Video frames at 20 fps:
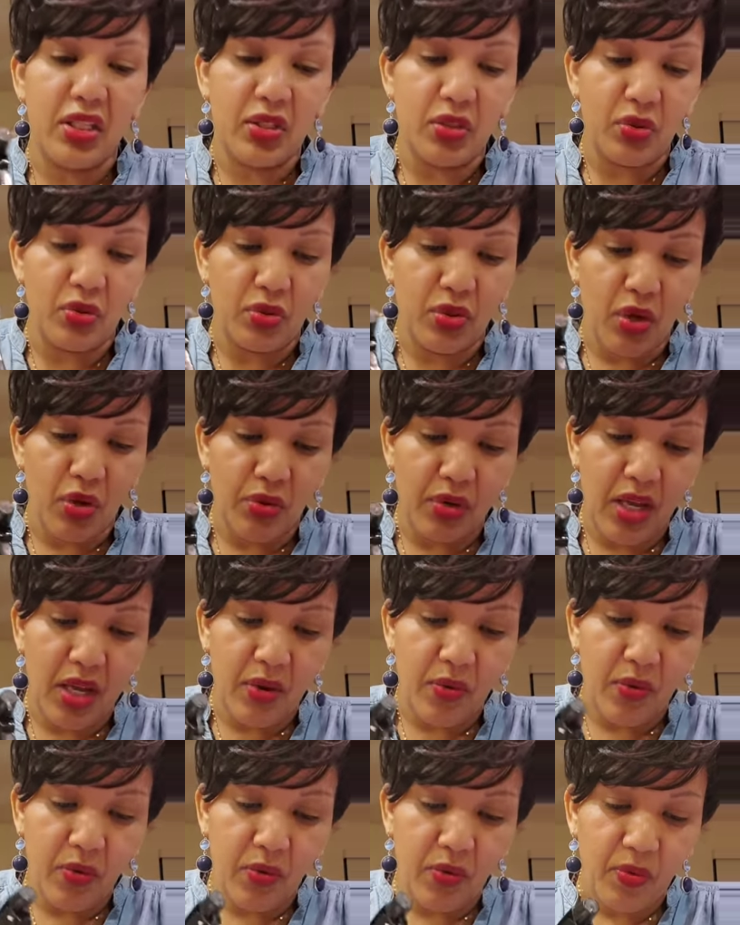Baking
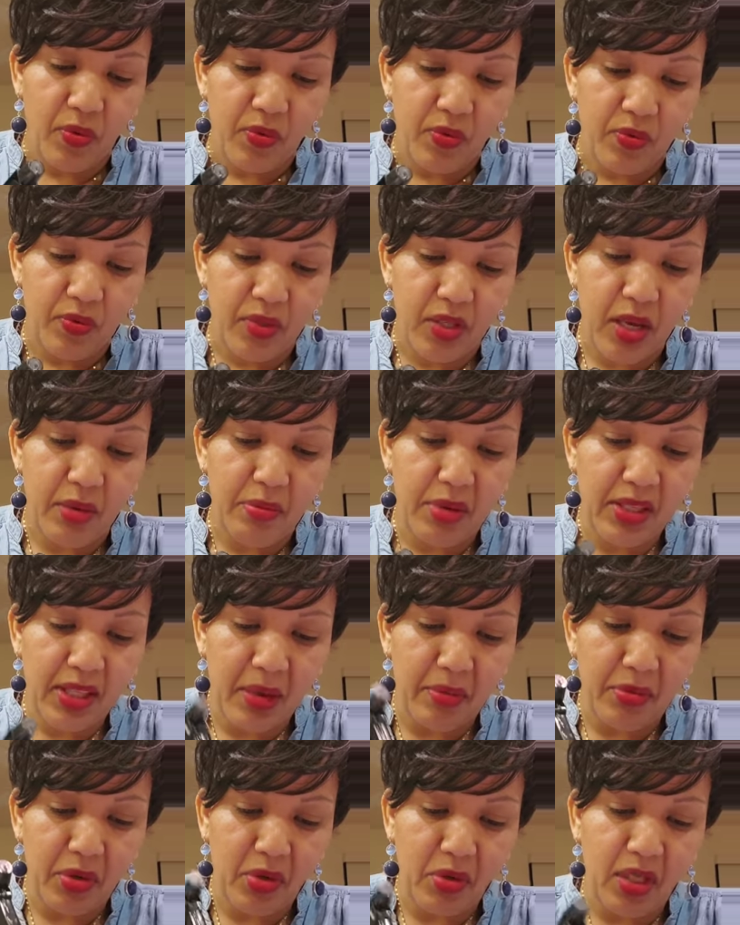soda now.
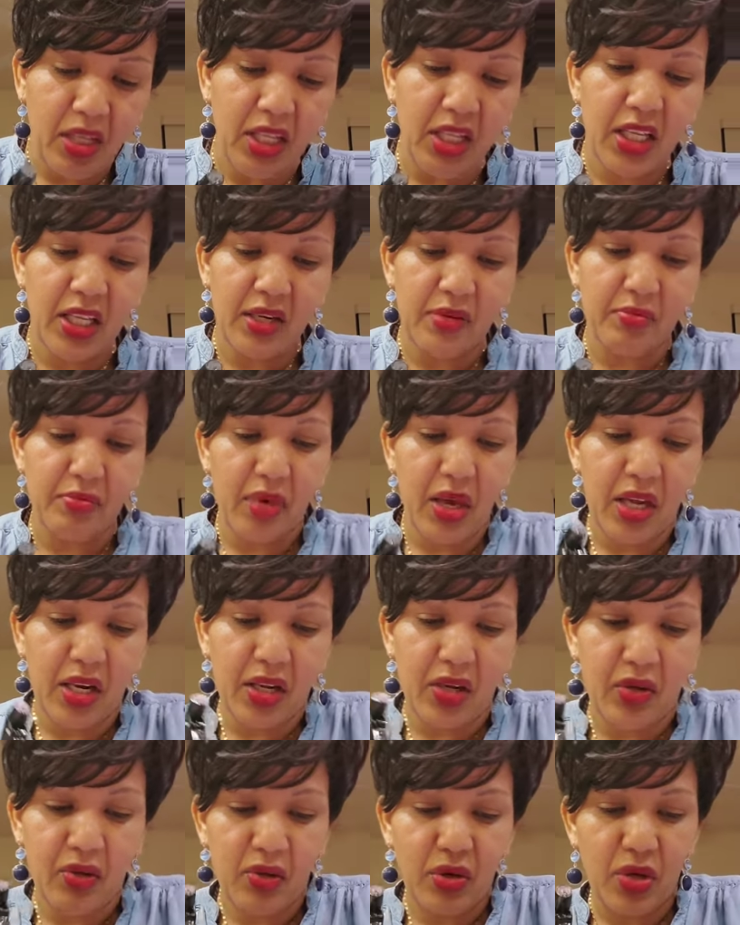Now, but I'm not clear.
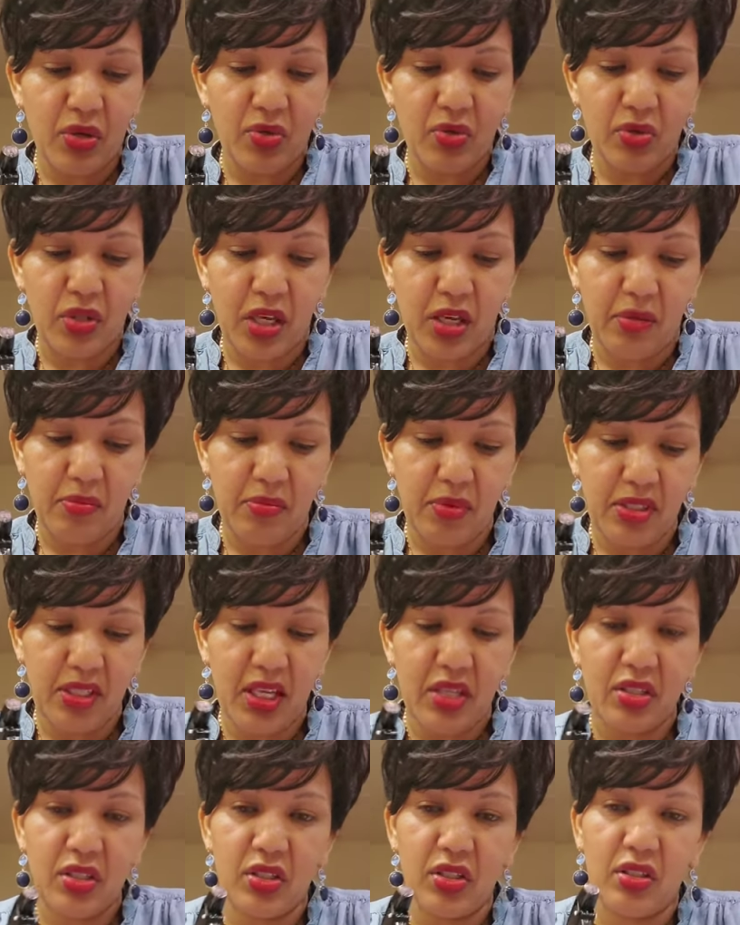I'm not sure if
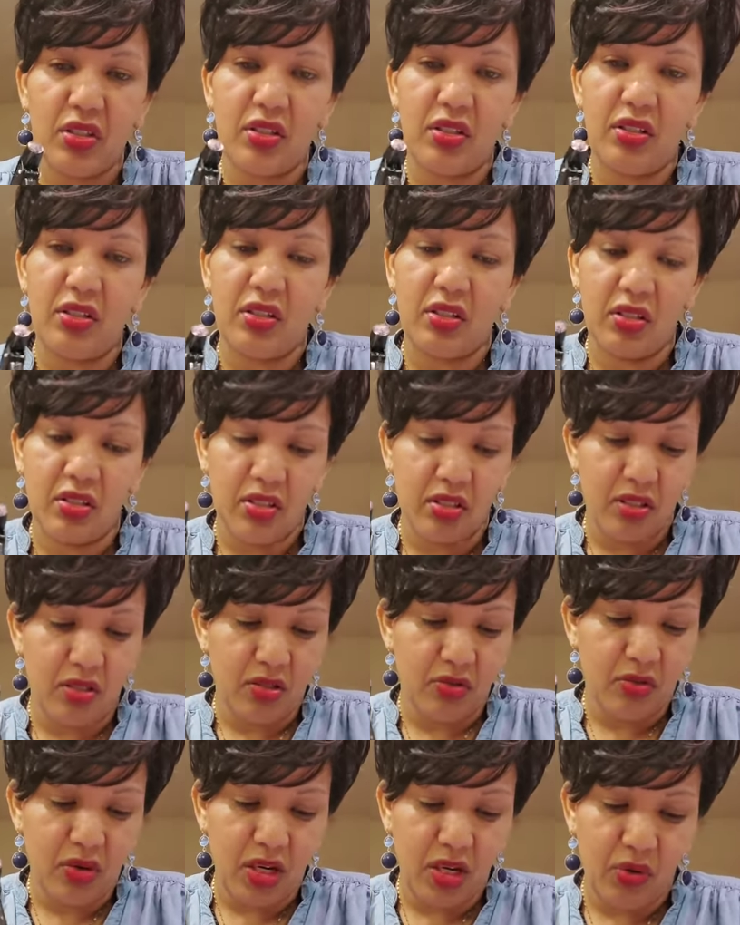I'm going to
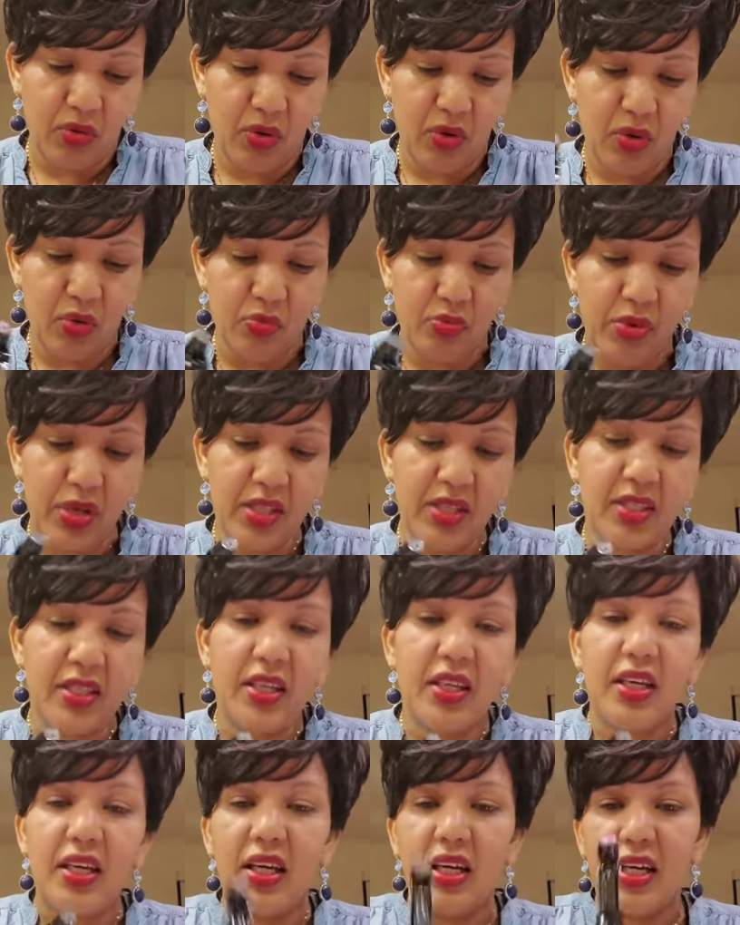be able to
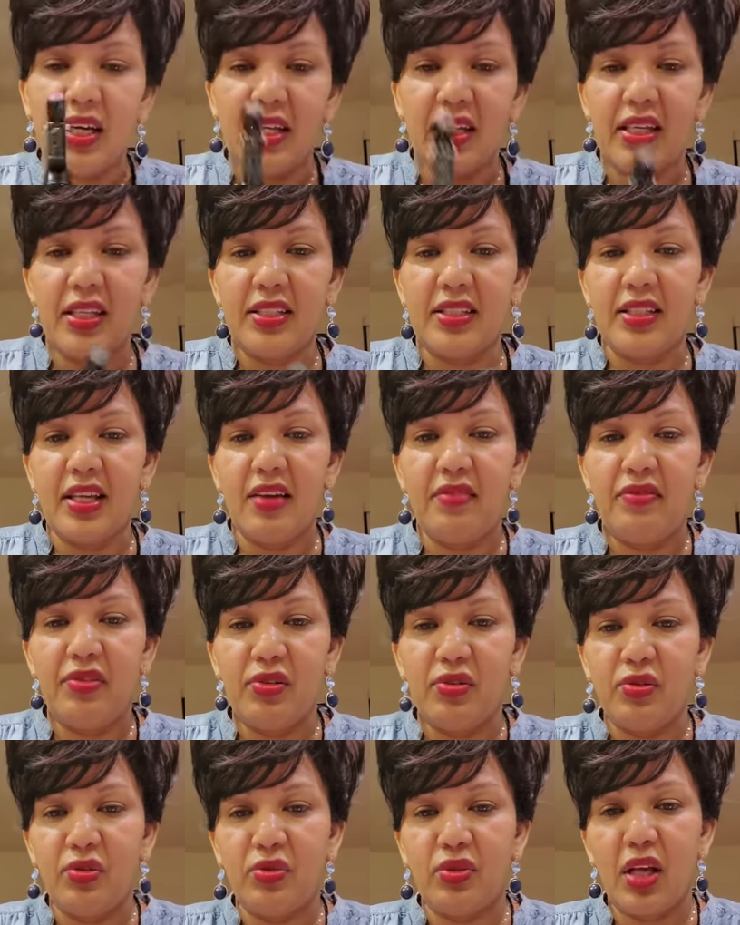do it. And
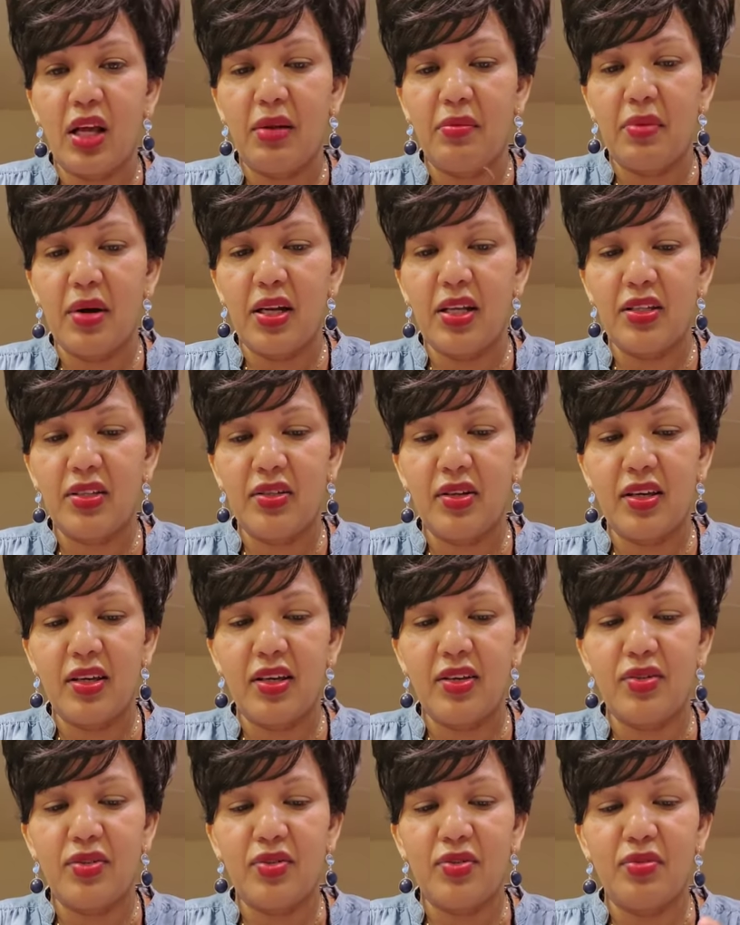the total
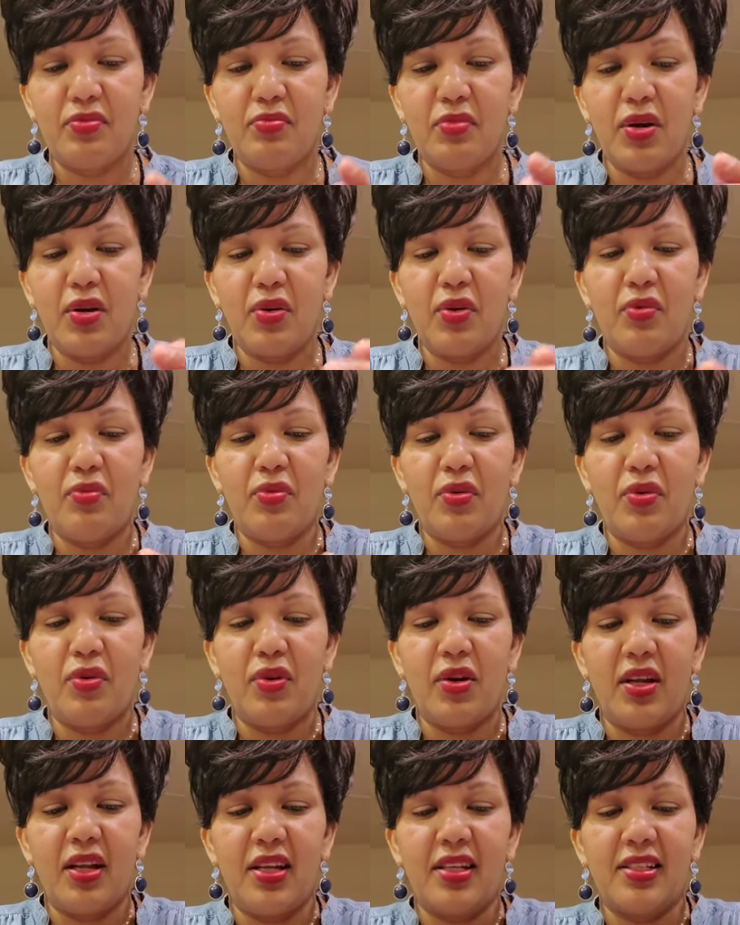malice. Now, I'm just going to
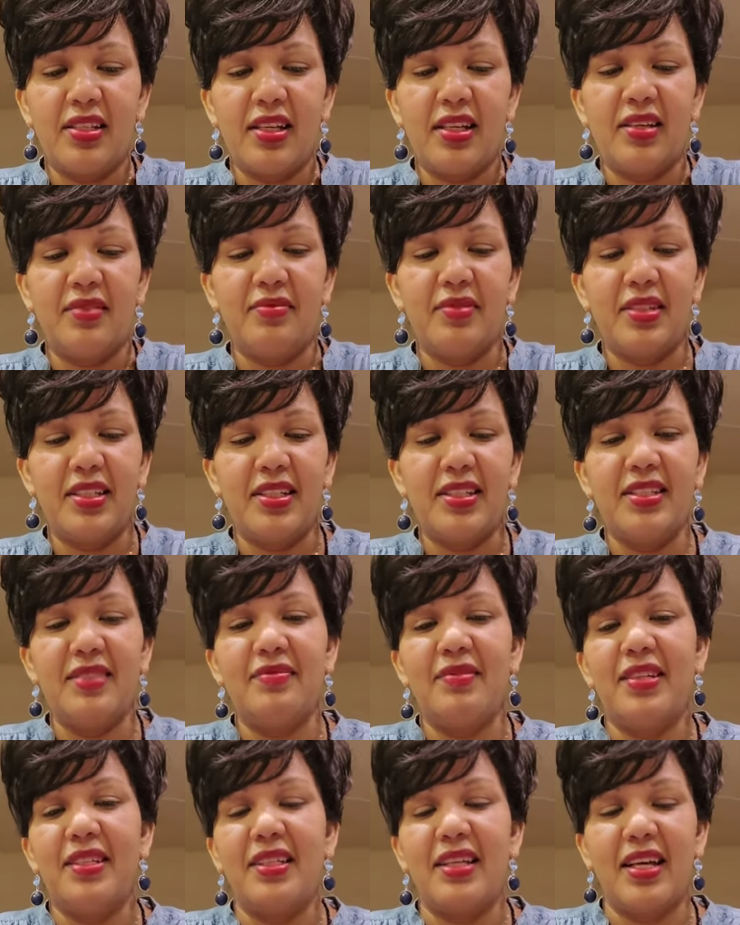
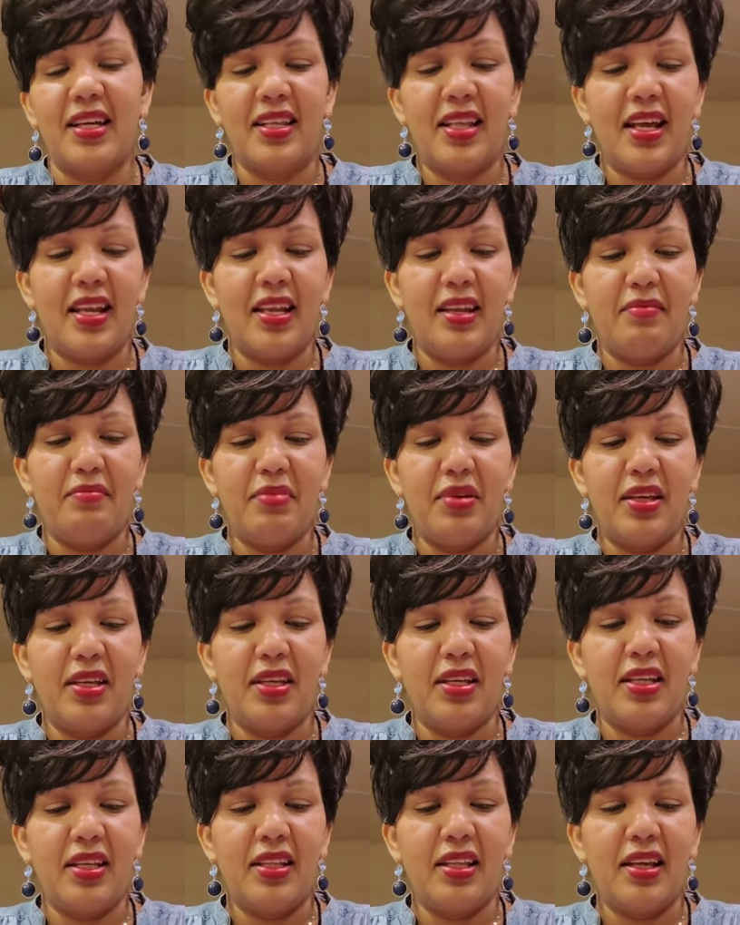be able to
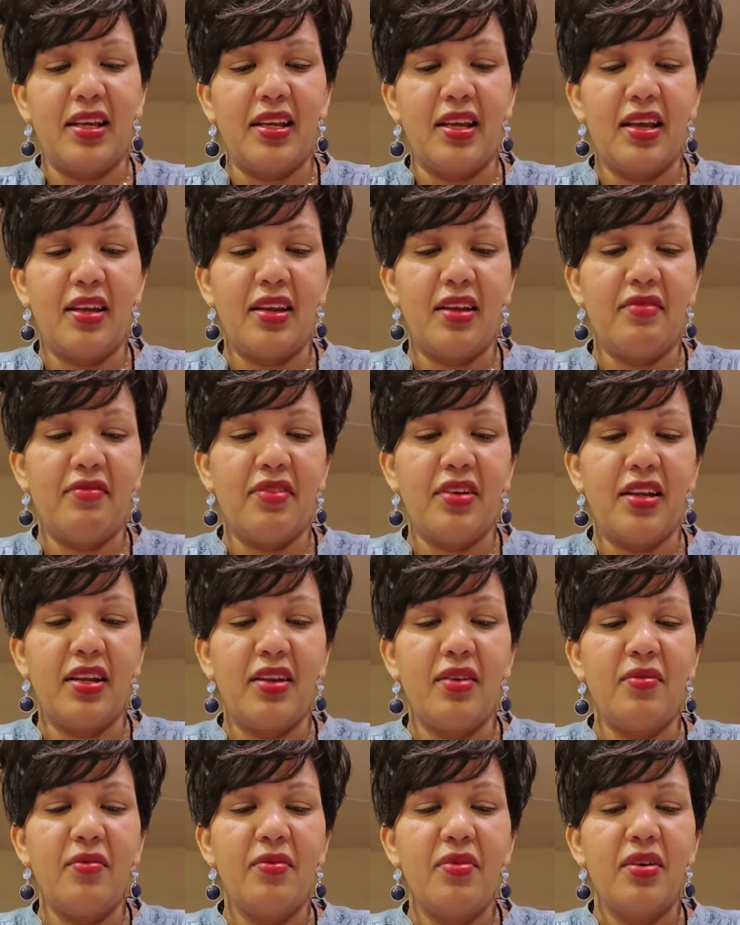do it. I'm going to be
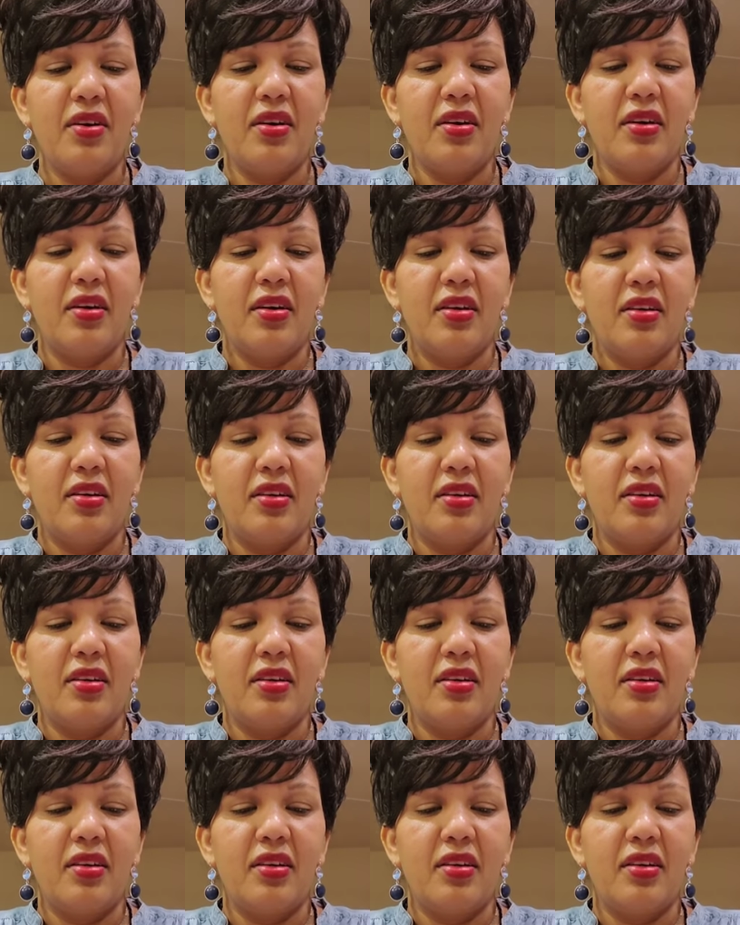able to do it.